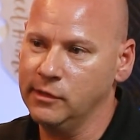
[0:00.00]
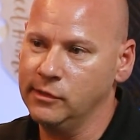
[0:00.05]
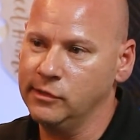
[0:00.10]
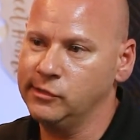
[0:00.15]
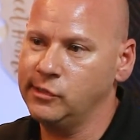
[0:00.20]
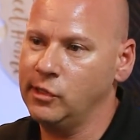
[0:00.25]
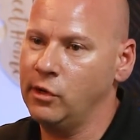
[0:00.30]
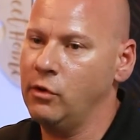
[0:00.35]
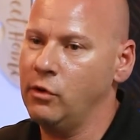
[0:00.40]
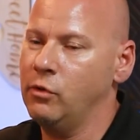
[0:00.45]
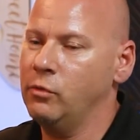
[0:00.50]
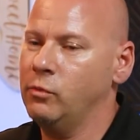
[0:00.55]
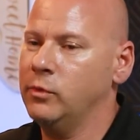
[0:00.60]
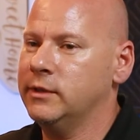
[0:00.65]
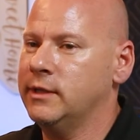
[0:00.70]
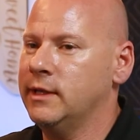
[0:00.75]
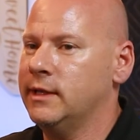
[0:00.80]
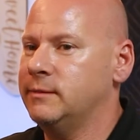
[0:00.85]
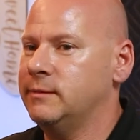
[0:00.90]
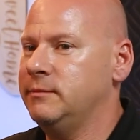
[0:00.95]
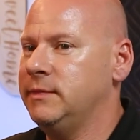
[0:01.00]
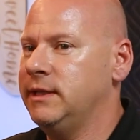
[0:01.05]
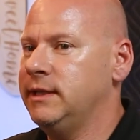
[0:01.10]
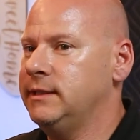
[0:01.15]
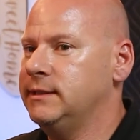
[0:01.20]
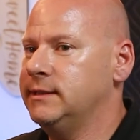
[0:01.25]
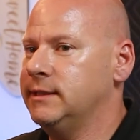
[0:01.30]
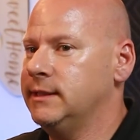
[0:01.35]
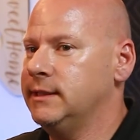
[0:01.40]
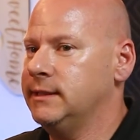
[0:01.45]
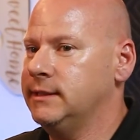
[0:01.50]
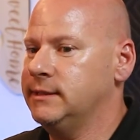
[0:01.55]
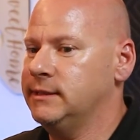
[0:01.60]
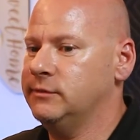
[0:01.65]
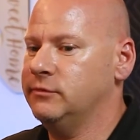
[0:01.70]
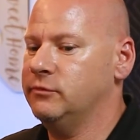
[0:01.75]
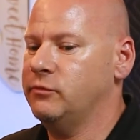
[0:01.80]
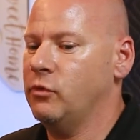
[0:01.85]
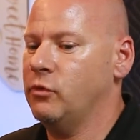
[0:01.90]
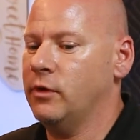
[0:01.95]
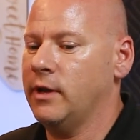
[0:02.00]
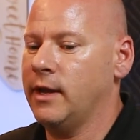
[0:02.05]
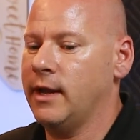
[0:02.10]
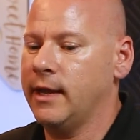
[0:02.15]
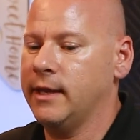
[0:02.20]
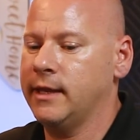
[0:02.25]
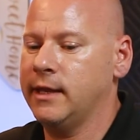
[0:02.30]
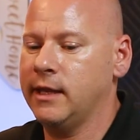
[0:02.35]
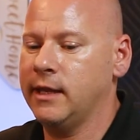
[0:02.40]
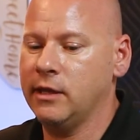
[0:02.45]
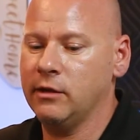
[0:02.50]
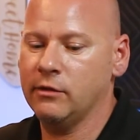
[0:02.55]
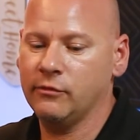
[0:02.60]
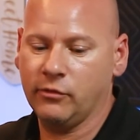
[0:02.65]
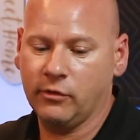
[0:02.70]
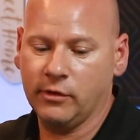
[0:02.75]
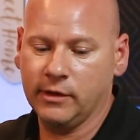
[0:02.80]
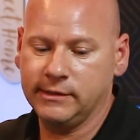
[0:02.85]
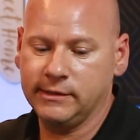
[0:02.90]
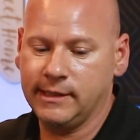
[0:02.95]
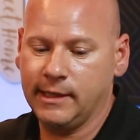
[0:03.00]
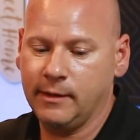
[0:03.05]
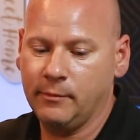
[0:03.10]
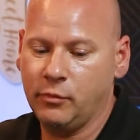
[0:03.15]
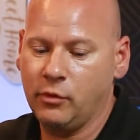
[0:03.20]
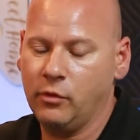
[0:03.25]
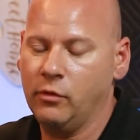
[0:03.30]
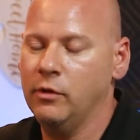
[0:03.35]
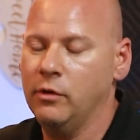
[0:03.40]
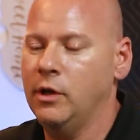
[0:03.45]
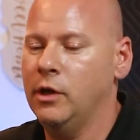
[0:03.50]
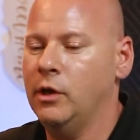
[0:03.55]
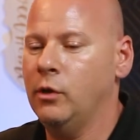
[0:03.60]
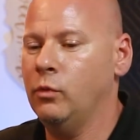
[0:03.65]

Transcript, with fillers: So what that means is for like here, for example,